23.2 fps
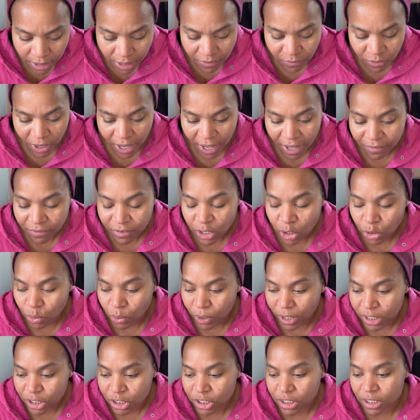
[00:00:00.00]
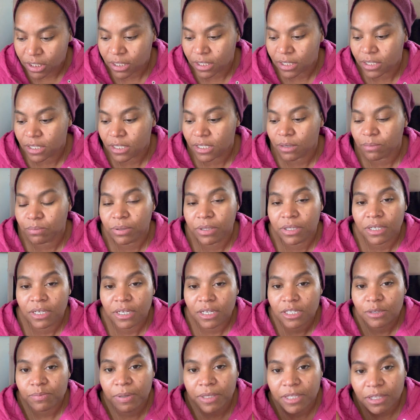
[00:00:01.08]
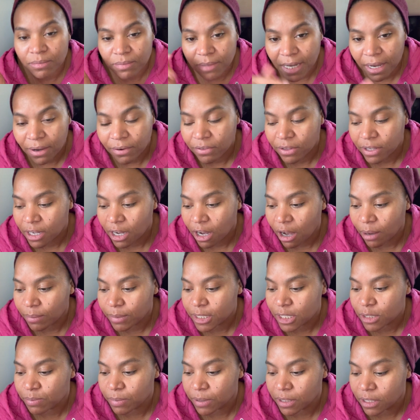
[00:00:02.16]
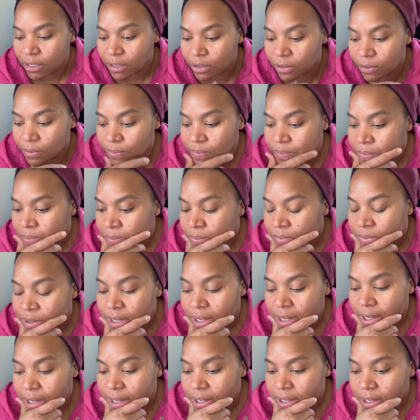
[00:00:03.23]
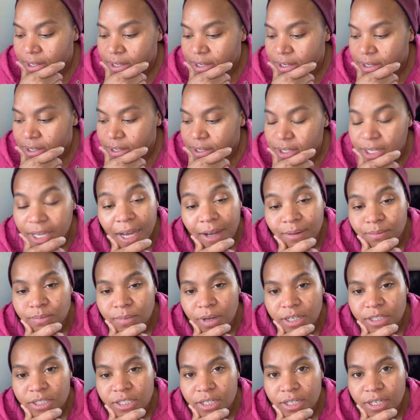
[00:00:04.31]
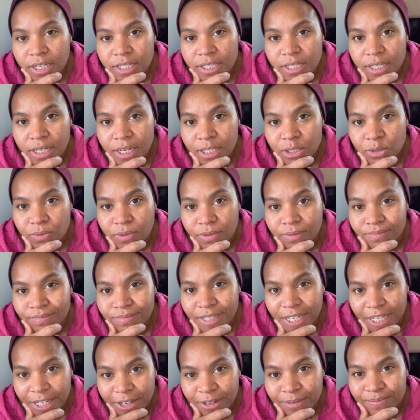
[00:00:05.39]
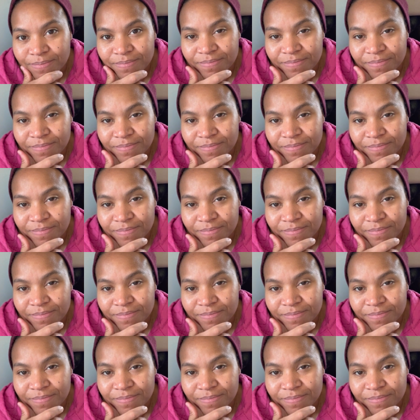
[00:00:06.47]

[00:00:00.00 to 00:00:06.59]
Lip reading: If you have any questions, please put them down in the comments below. And yeah, I'll see you guys on the next one. Take care.